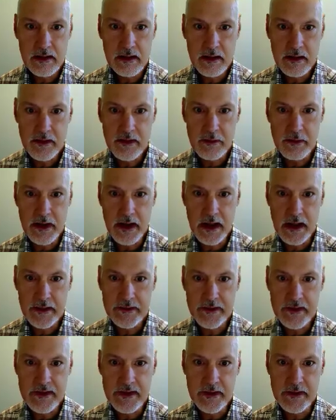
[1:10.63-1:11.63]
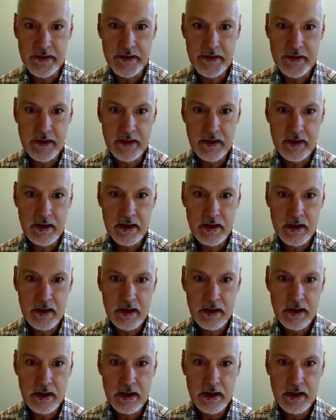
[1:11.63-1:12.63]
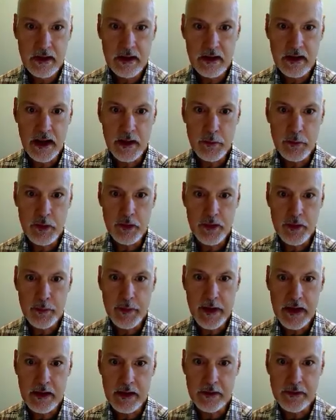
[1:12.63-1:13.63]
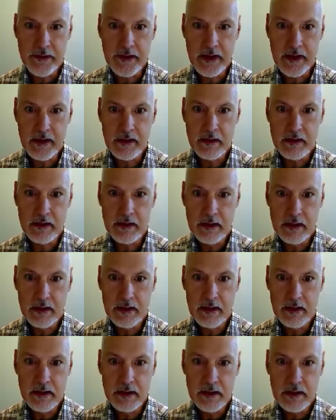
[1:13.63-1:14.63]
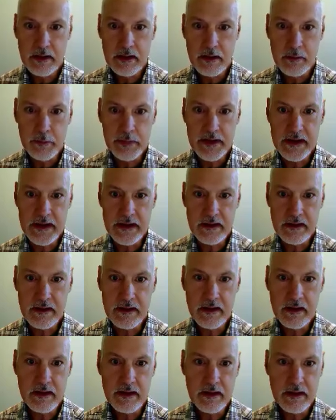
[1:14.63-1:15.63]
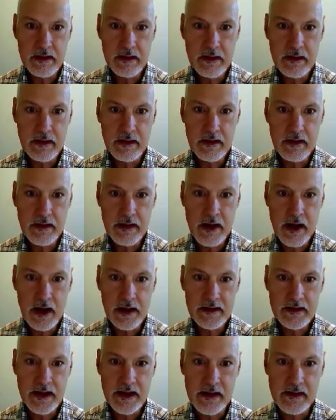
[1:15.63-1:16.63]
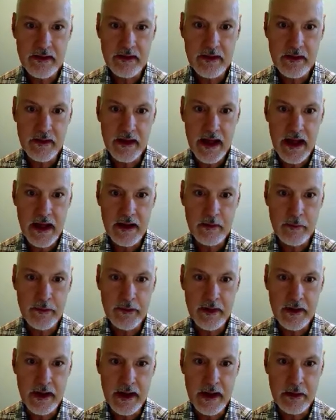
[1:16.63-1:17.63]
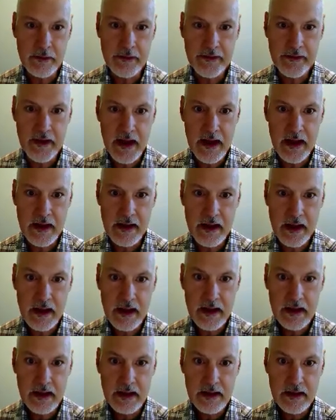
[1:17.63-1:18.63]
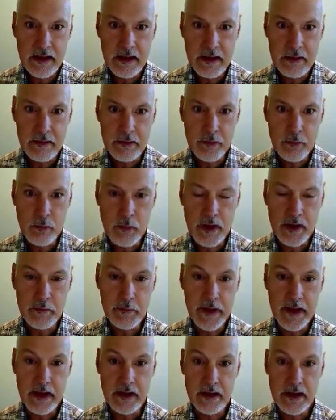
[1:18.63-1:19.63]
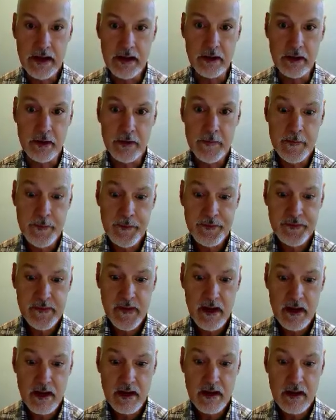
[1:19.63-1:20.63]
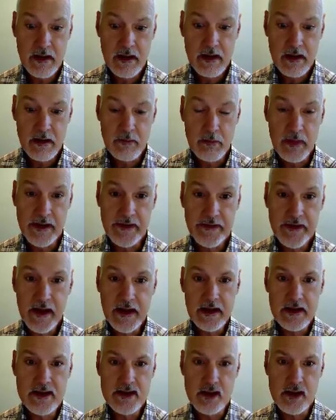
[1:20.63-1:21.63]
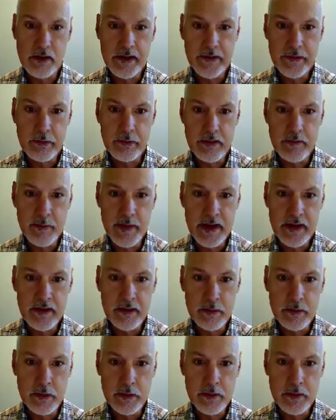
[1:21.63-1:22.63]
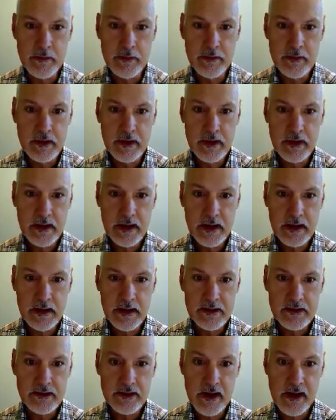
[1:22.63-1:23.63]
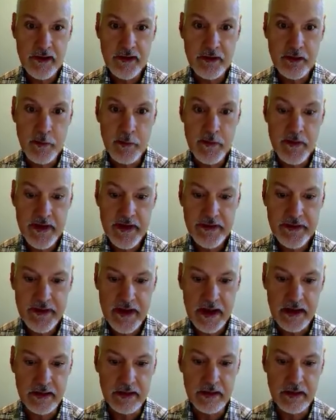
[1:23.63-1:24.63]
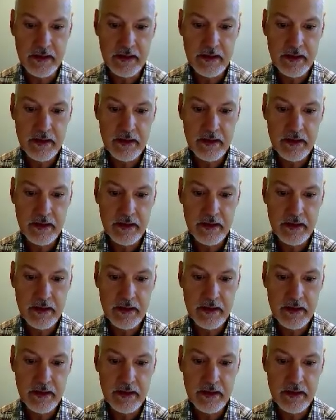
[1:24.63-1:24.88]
our three oxygens. I put the pairs here, complete the octets of the atoms on the outside, and there's one pair here. My second choice would have been to move electrons from this end